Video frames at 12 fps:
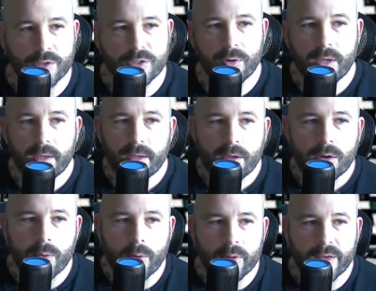So
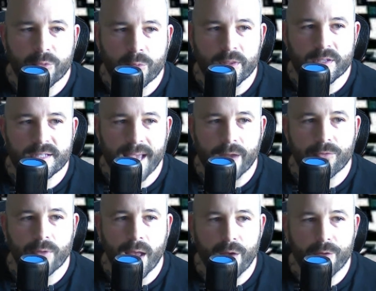we were left with a second
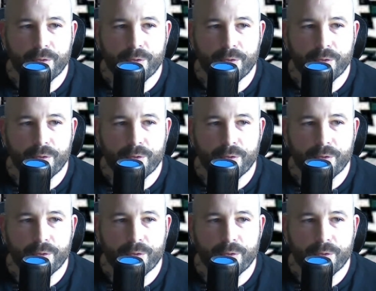round,